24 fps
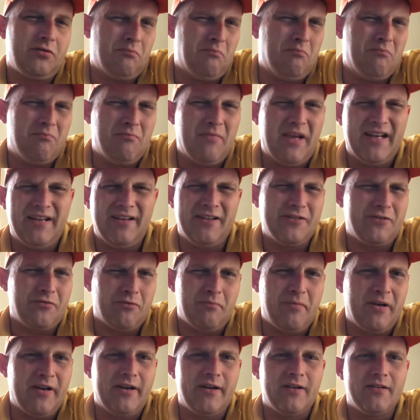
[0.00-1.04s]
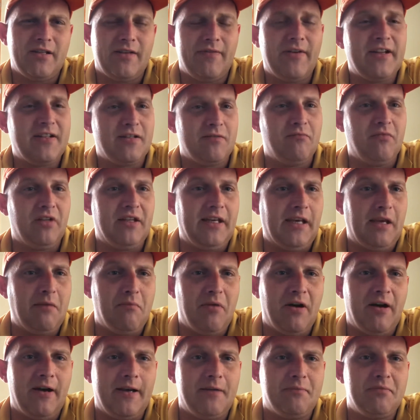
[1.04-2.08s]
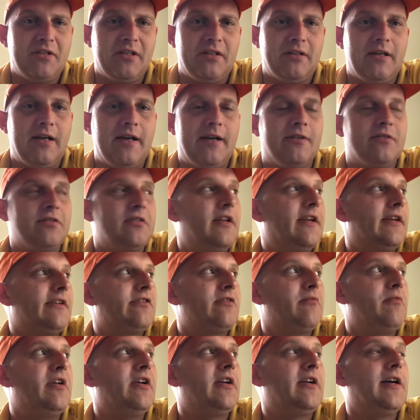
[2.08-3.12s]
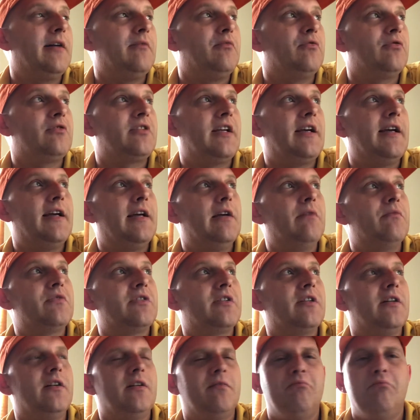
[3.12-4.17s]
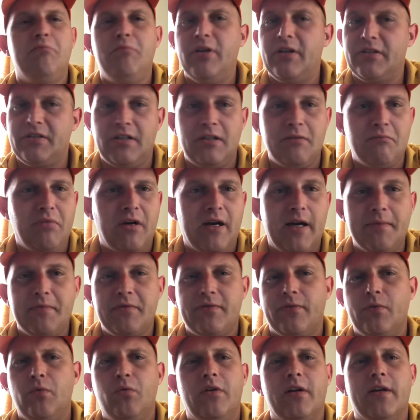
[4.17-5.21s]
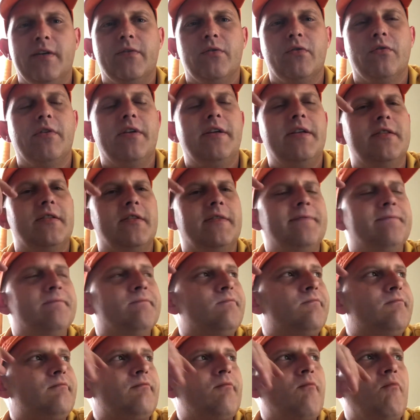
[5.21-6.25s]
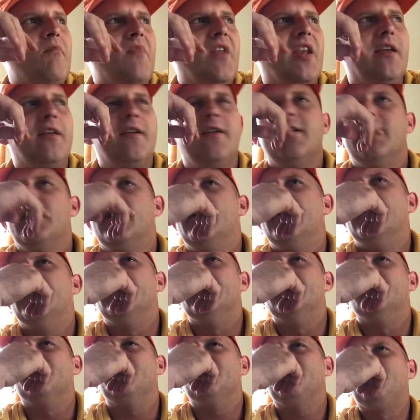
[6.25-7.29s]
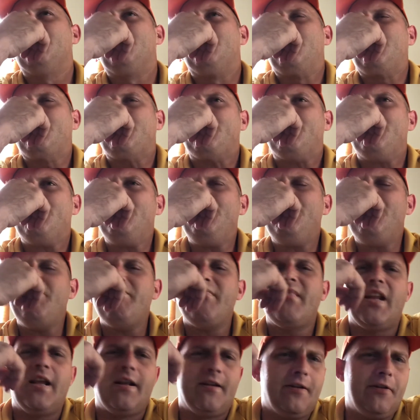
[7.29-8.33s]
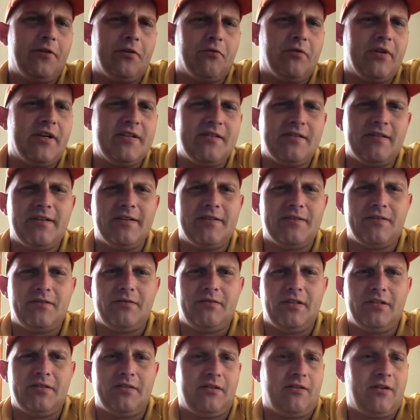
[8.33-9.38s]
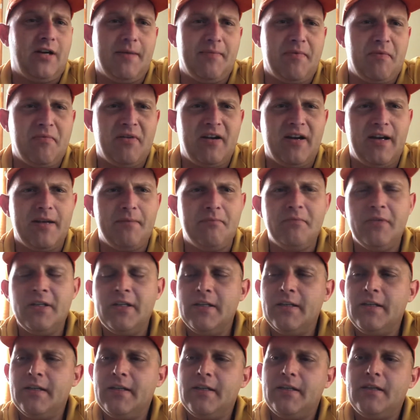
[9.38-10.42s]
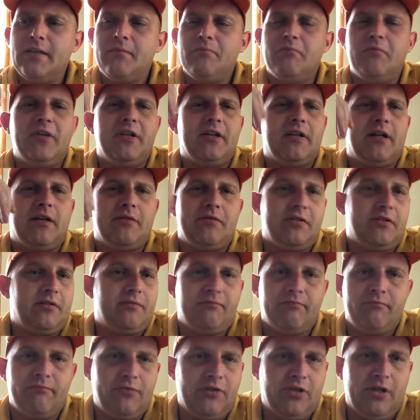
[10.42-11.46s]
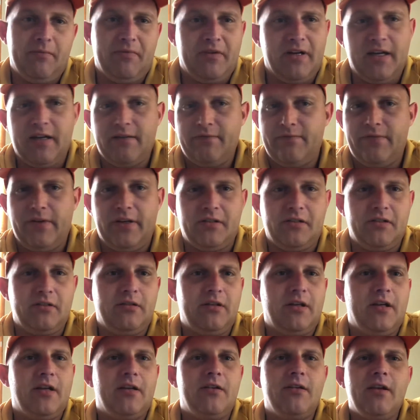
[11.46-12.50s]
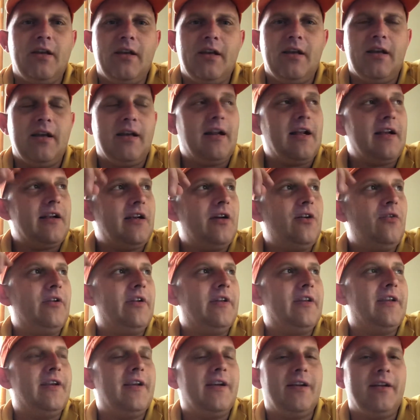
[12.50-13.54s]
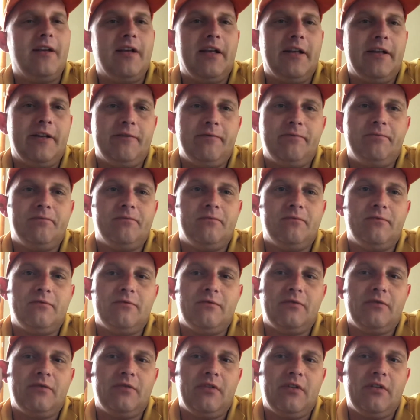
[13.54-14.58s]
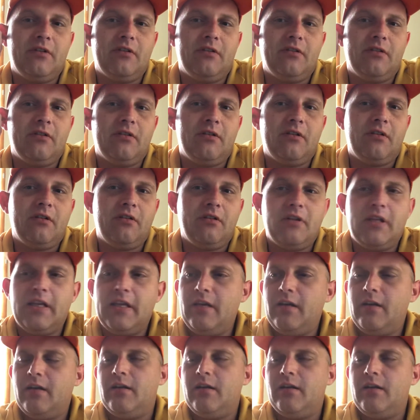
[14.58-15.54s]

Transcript: maintenance repairs. I've had some leaky pipes at the house next to me a couple of times, busted pipes for whatever reason. I know the reason. It's a crappy pipe, but I'll just snip it out, fix it, And I go in there, and they